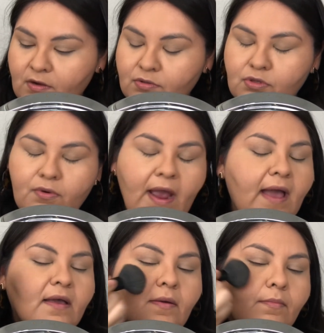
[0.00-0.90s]
don't
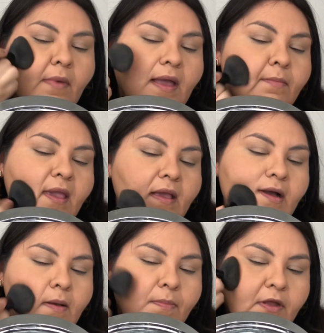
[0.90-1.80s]
drag my
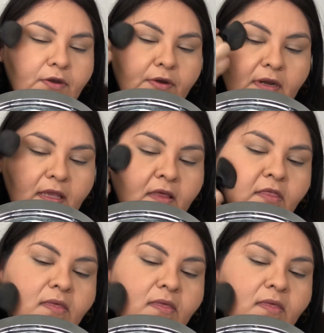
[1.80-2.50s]
makeup underneath.